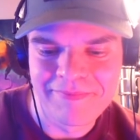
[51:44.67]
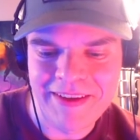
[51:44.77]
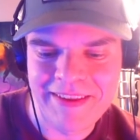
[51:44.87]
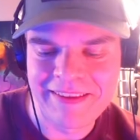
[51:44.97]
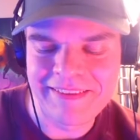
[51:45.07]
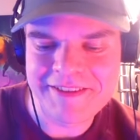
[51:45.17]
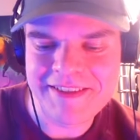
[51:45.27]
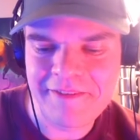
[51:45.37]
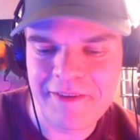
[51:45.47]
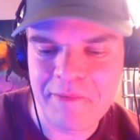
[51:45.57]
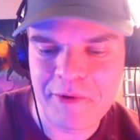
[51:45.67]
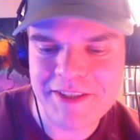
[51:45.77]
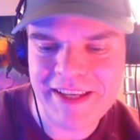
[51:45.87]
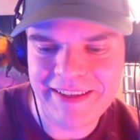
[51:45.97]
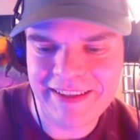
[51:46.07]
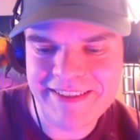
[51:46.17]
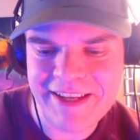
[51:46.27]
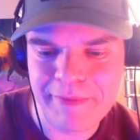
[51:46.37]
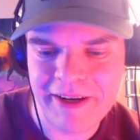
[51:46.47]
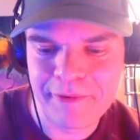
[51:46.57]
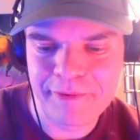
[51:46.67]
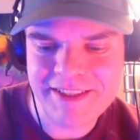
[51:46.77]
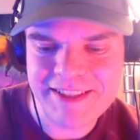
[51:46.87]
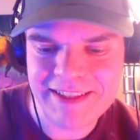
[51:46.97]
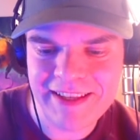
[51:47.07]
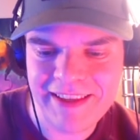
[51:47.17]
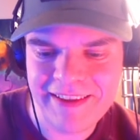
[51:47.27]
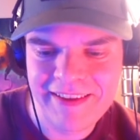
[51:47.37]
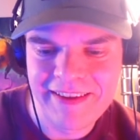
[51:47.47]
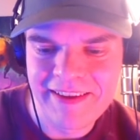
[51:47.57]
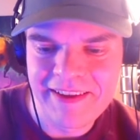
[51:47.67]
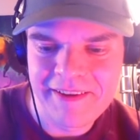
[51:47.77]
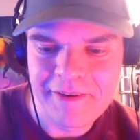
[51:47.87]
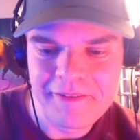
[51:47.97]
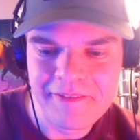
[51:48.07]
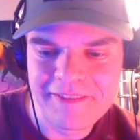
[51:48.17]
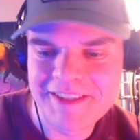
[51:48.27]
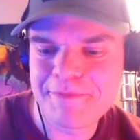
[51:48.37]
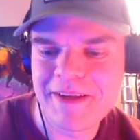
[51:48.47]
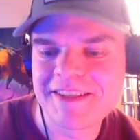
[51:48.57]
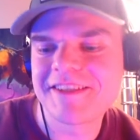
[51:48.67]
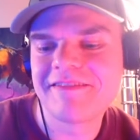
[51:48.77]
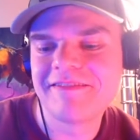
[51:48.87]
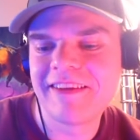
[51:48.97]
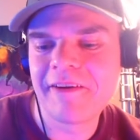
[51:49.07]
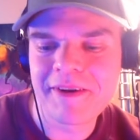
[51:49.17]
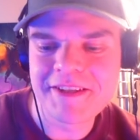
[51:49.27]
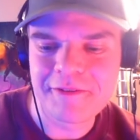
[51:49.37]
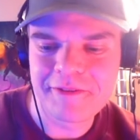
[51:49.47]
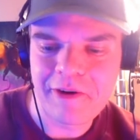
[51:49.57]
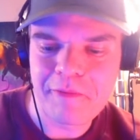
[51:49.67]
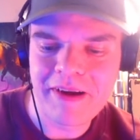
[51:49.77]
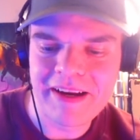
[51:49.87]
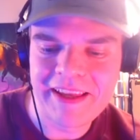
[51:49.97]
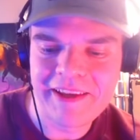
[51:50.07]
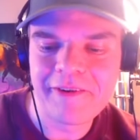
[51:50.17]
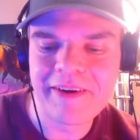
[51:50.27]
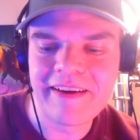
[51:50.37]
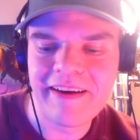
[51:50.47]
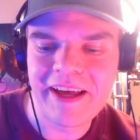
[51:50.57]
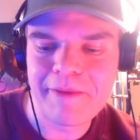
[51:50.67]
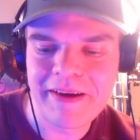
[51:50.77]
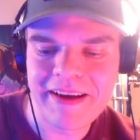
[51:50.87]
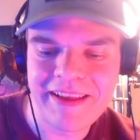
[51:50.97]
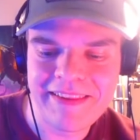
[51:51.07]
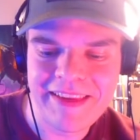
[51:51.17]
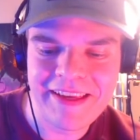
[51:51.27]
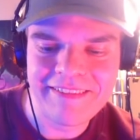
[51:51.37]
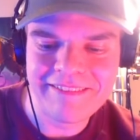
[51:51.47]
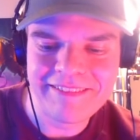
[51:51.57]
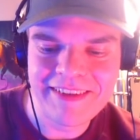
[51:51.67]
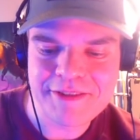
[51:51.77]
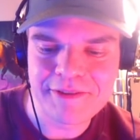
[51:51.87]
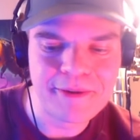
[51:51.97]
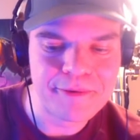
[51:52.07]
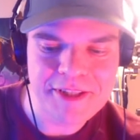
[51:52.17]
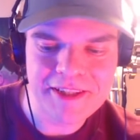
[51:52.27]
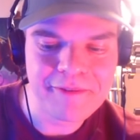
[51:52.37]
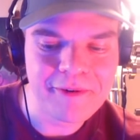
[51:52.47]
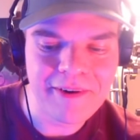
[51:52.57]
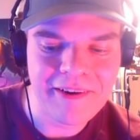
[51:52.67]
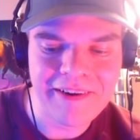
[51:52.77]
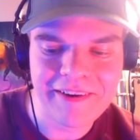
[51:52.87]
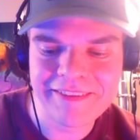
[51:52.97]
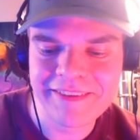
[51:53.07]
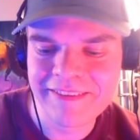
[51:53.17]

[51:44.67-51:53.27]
I mean, there's nothing more sad than somebody who just like spends the rest of their money on an iPad and then doesn't use it for art.